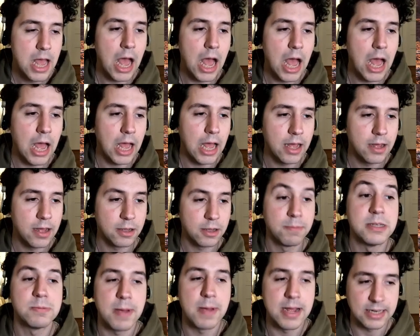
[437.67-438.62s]
Can
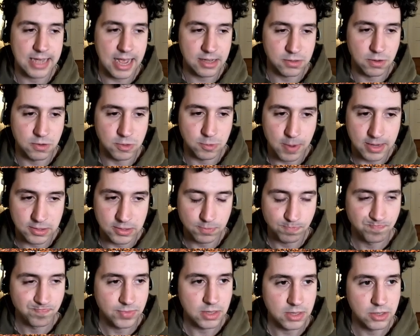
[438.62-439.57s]
be spent to cast those spells.
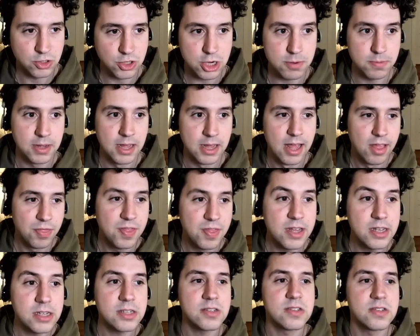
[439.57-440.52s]
So
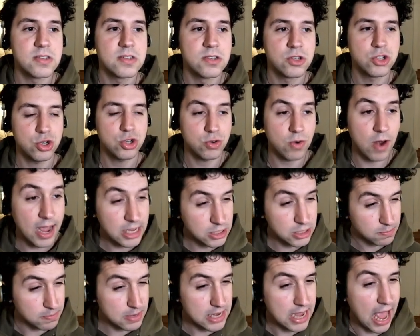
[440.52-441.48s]
this
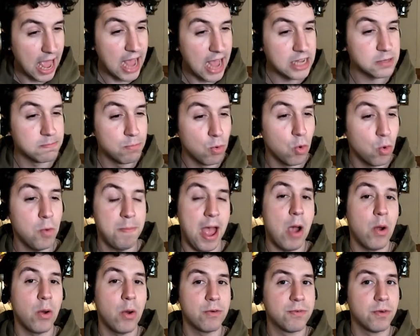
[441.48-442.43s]
strikes me as more
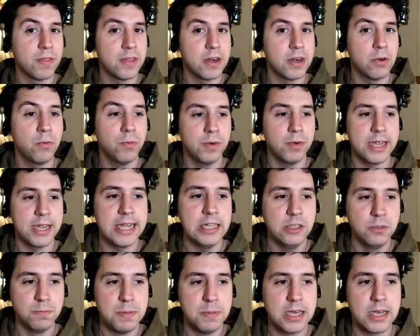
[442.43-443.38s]
powerful than it
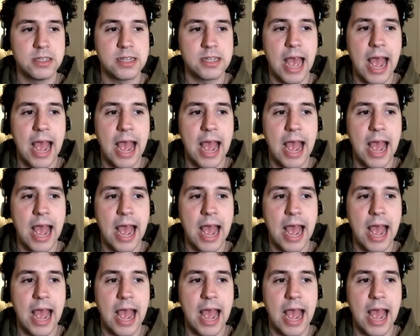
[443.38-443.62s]
reads, because